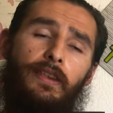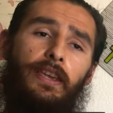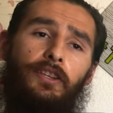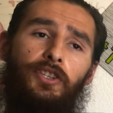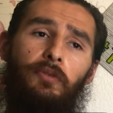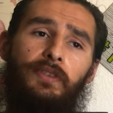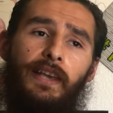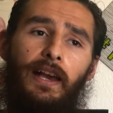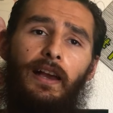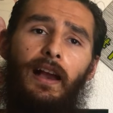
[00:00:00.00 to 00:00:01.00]
issues
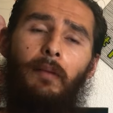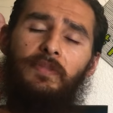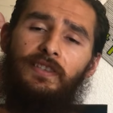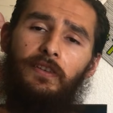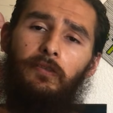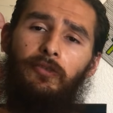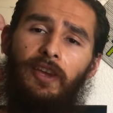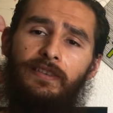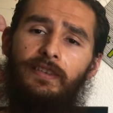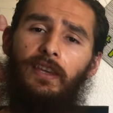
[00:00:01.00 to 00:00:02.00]
that I'm still
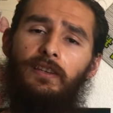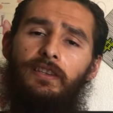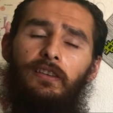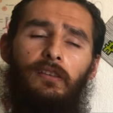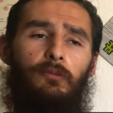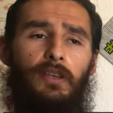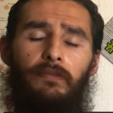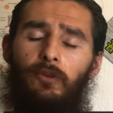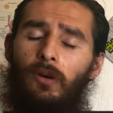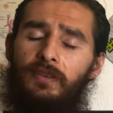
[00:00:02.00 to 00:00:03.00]
facing and dealing with.
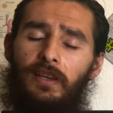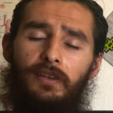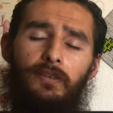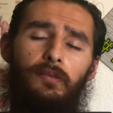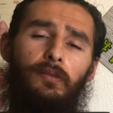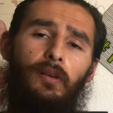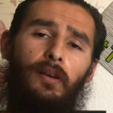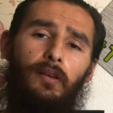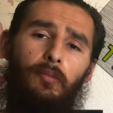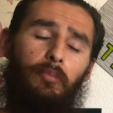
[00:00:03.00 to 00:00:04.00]
Of course I do.
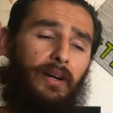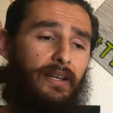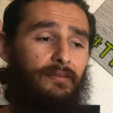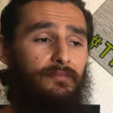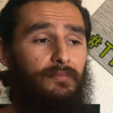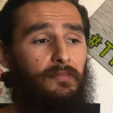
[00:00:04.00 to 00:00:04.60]
But